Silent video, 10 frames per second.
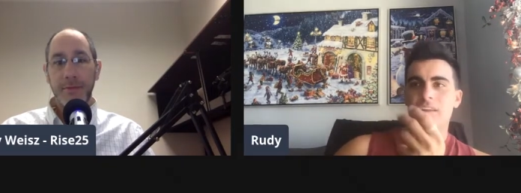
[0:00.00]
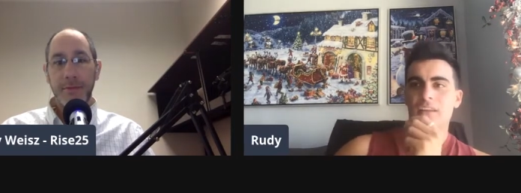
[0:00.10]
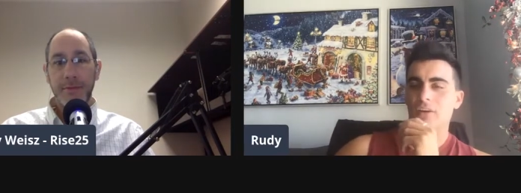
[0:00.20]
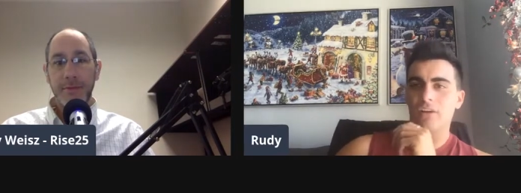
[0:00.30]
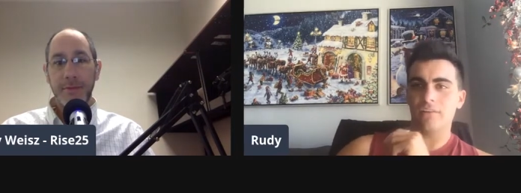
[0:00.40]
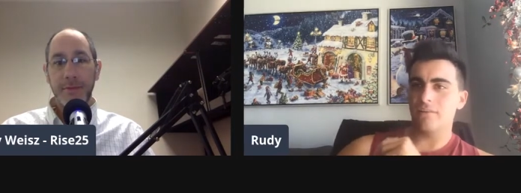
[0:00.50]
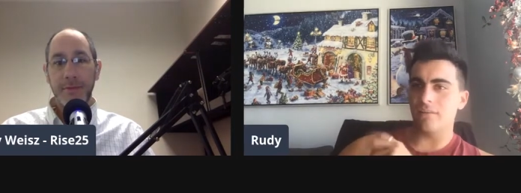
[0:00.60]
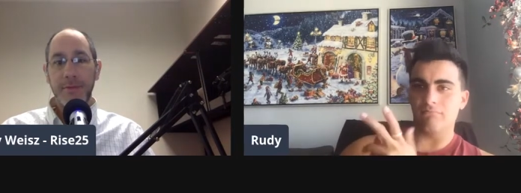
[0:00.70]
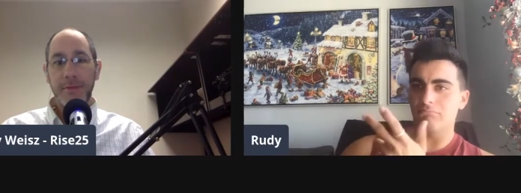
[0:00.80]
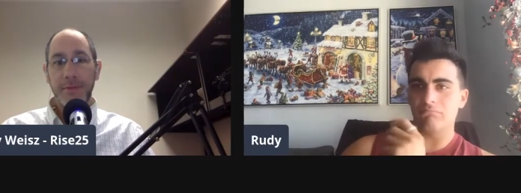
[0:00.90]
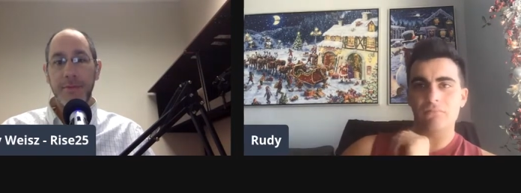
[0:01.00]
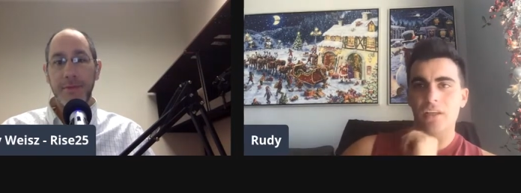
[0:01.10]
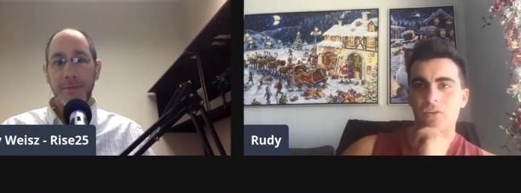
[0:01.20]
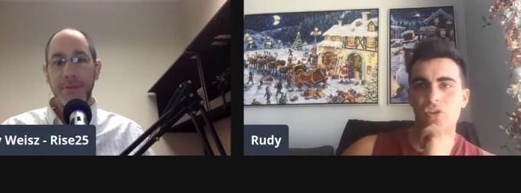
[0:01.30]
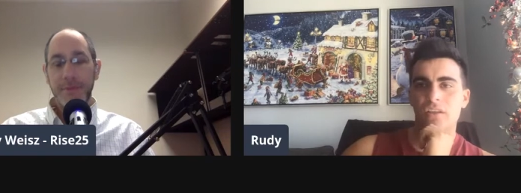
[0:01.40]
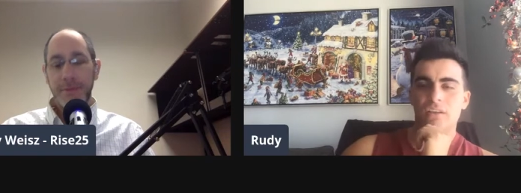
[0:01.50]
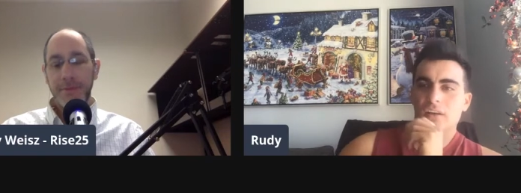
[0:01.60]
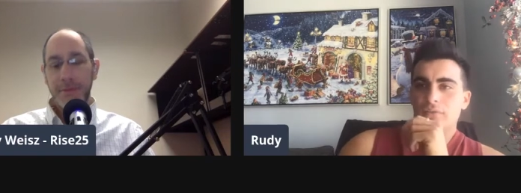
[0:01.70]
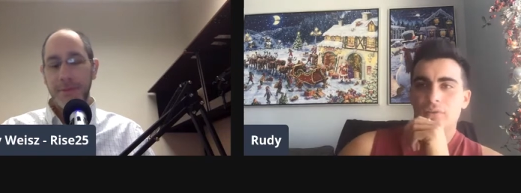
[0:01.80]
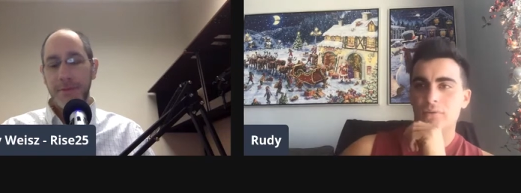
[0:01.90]
Speaker 1: the odds and achieve, you know,
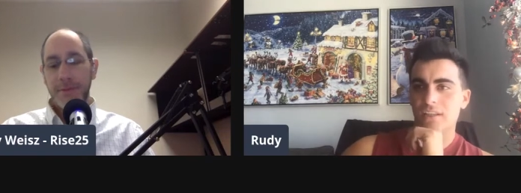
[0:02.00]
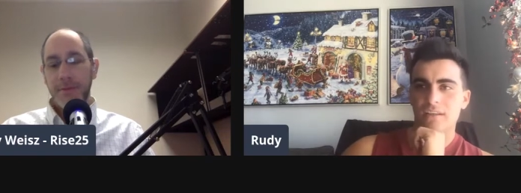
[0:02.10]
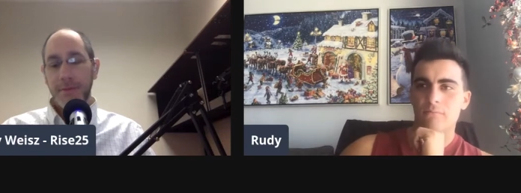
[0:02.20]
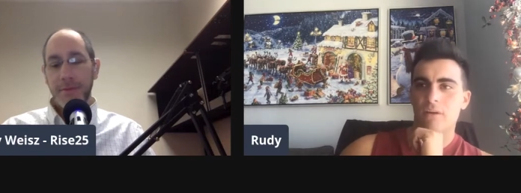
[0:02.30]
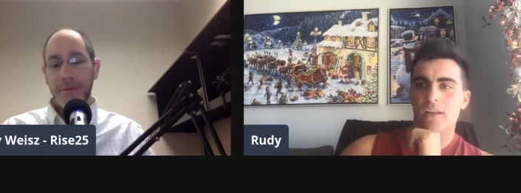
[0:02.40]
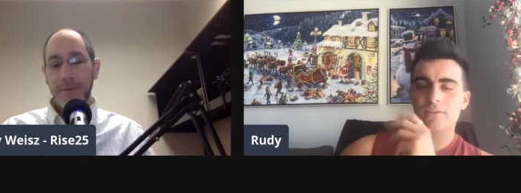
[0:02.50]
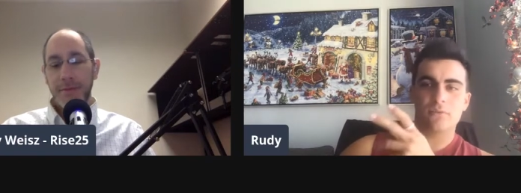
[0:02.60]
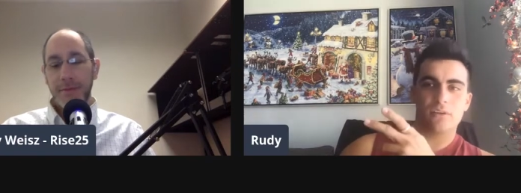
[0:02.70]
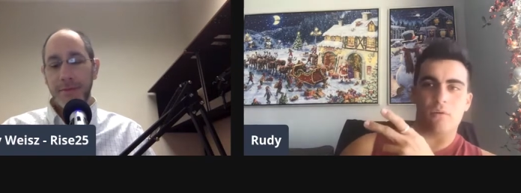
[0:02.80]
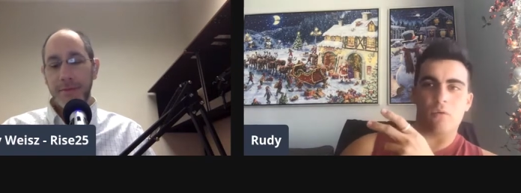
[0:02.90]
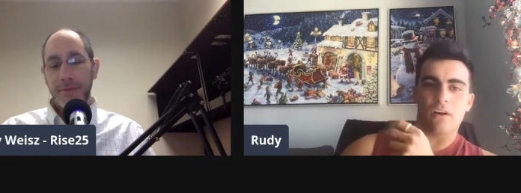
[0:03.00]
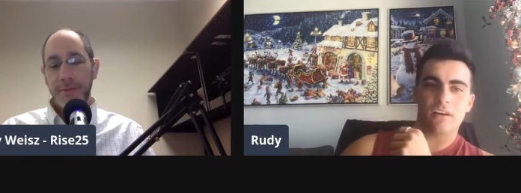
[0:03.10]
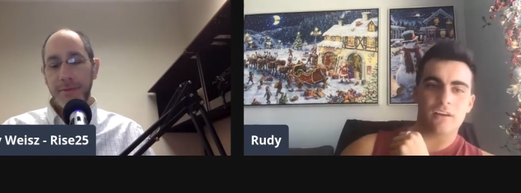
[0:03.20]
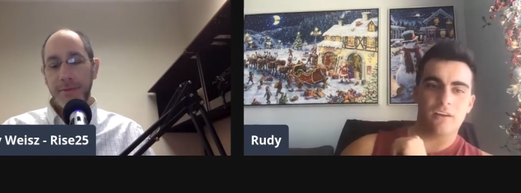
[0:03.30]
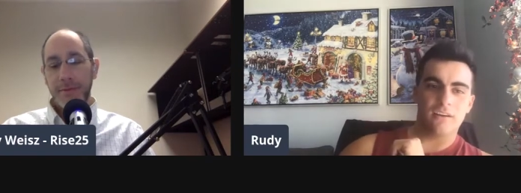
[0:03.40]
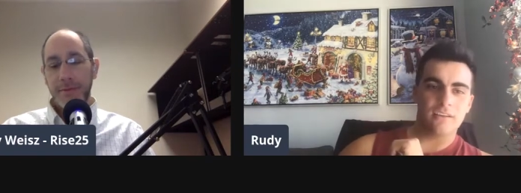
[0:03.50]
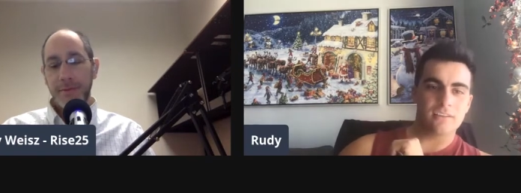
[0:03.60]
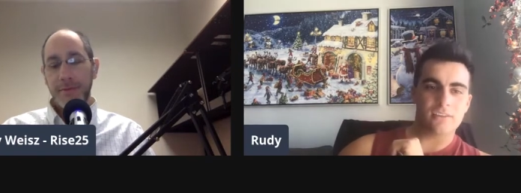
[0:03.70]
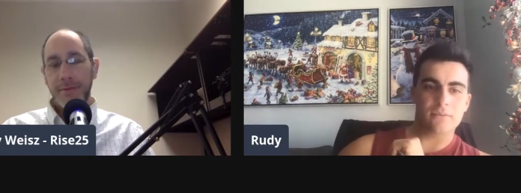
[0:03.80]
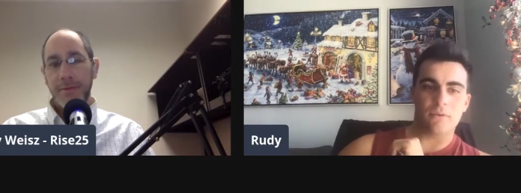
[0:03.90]
if you set your mind to it and work hard
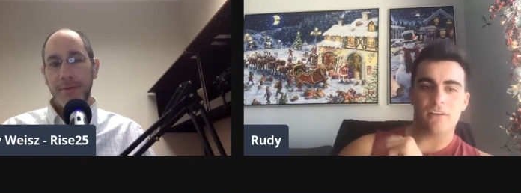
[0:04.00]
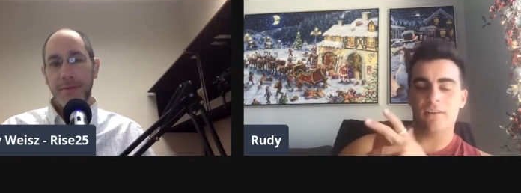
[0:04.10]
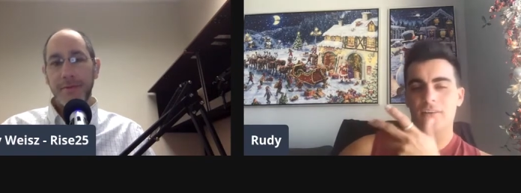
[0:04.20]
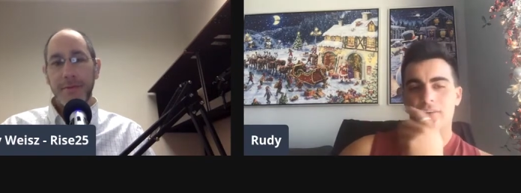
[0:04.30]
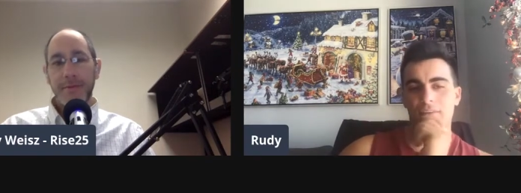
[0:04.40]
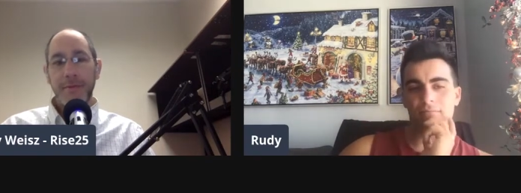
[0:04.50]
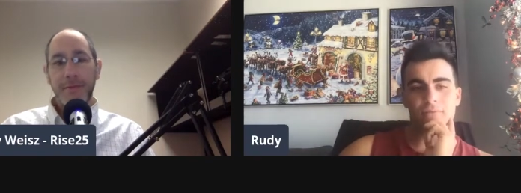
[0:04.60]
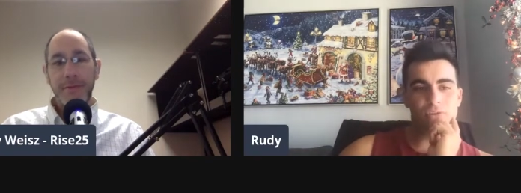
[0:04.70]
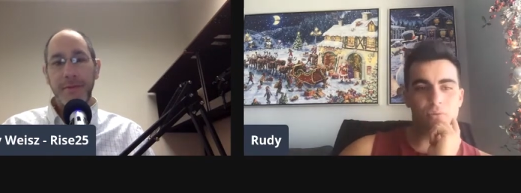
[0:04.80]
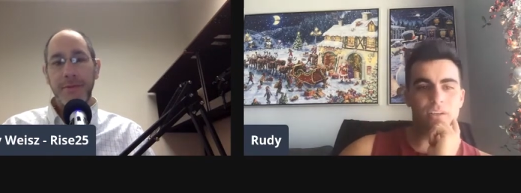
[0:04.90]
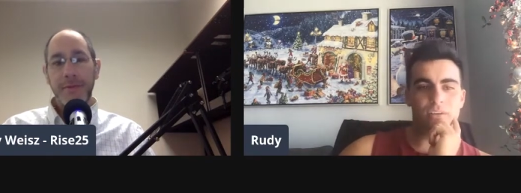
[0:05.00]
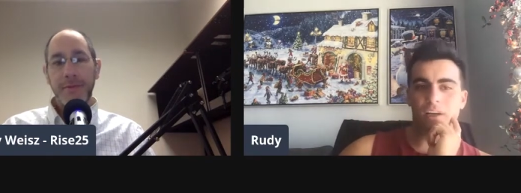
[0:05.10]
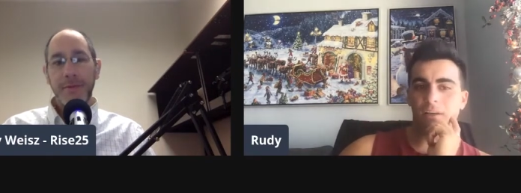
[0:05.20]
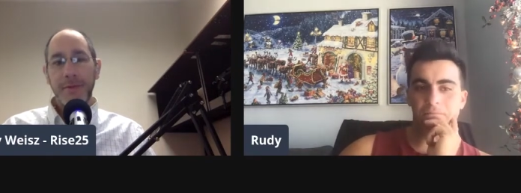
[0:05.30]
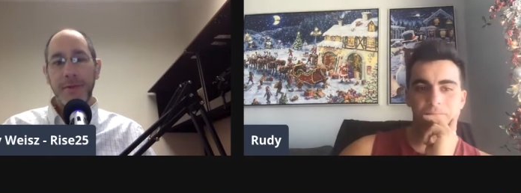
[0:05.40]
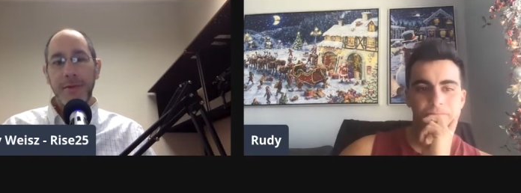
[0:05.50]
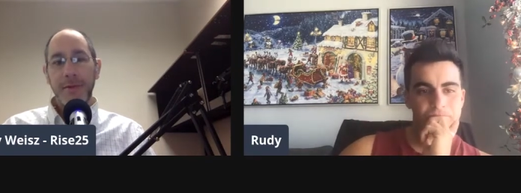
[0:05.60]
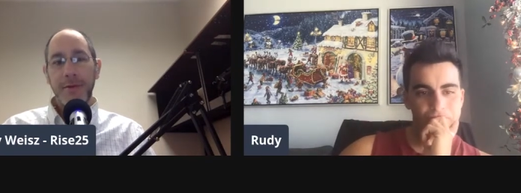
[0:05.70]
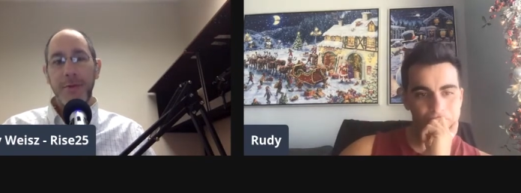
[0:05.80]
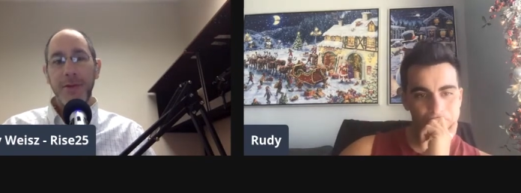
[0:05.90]
and smart, you can do it, right?
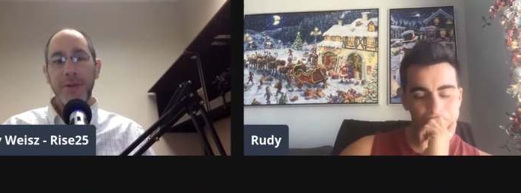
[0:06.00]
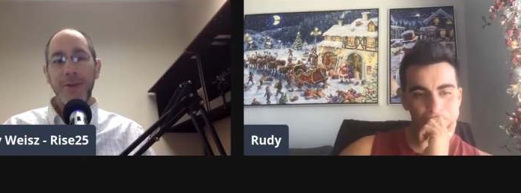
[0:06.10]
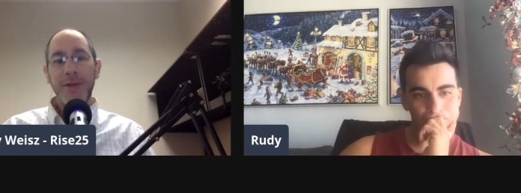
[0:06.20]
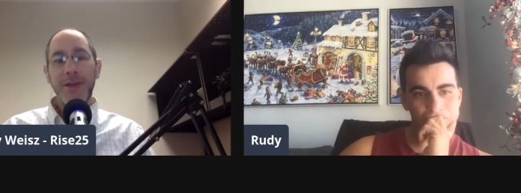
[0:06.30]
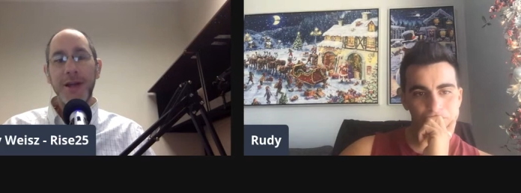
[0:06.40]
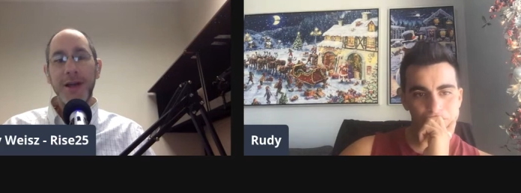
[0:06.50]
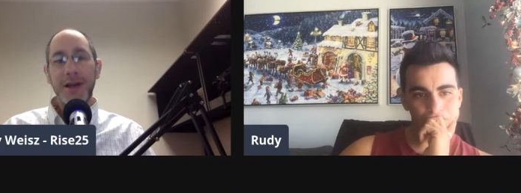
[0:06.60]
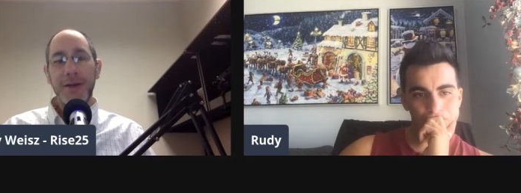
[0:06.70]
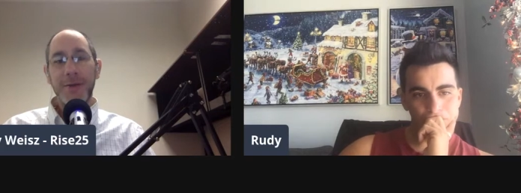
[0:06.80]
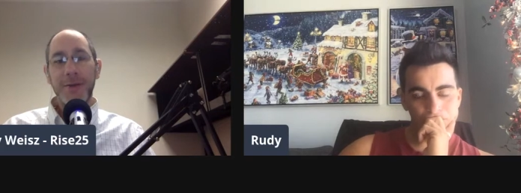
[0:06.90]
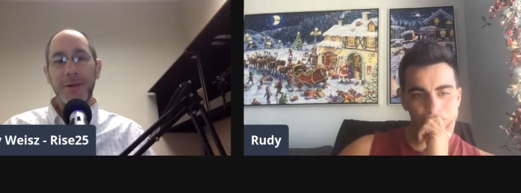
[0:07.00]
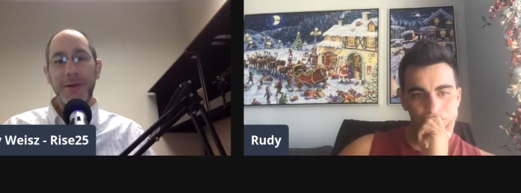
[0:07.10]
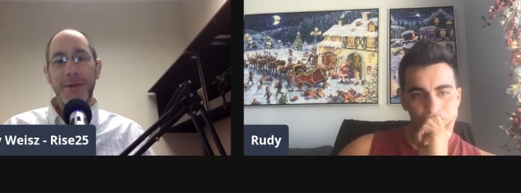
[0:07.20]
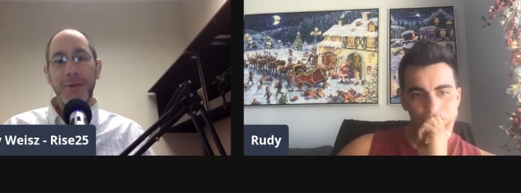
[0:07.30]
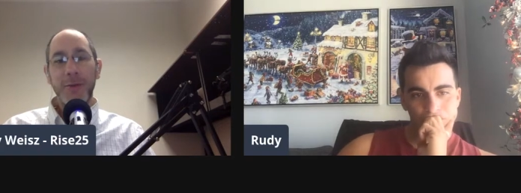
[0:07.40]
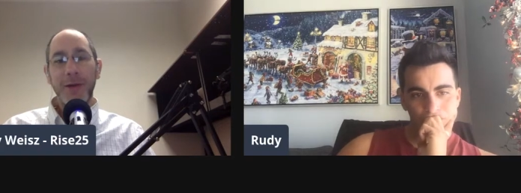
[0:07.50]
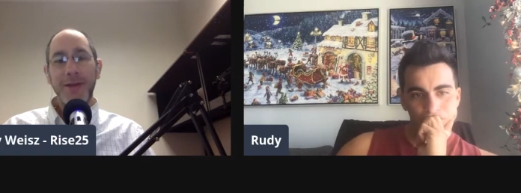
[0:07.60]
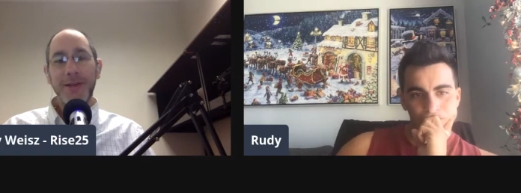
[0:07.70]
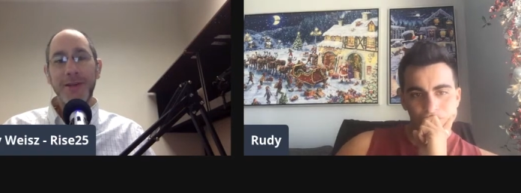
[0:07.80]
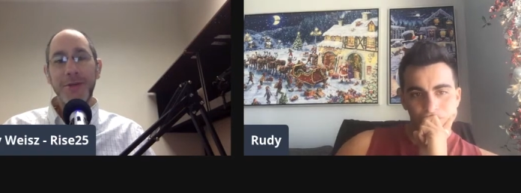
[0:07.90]
Speaker 2: When you were young, Rudy, what
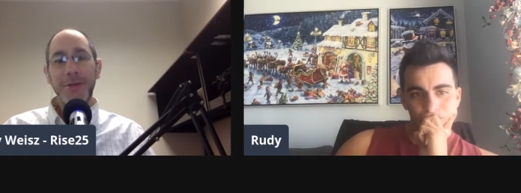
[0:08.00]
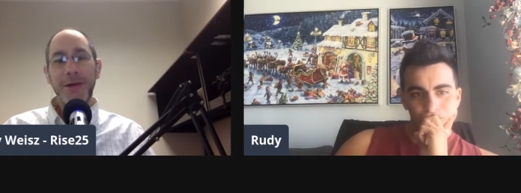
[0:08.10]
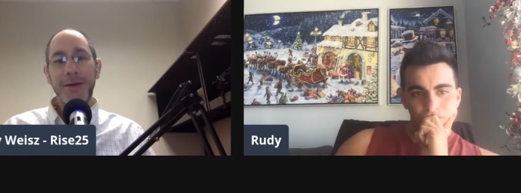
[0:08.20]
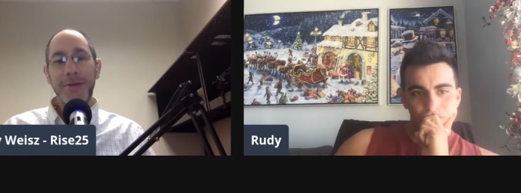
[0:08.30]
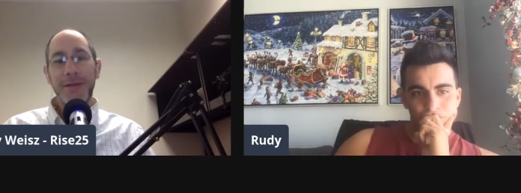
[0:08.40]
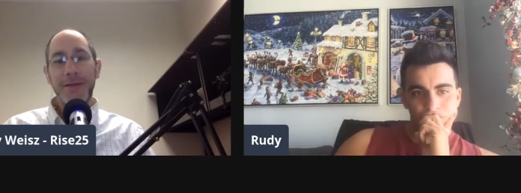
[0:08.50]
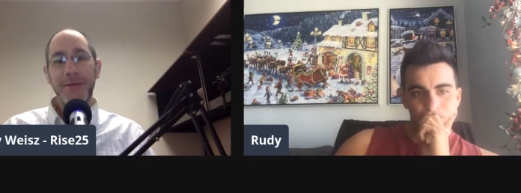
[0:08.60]
did you want to be?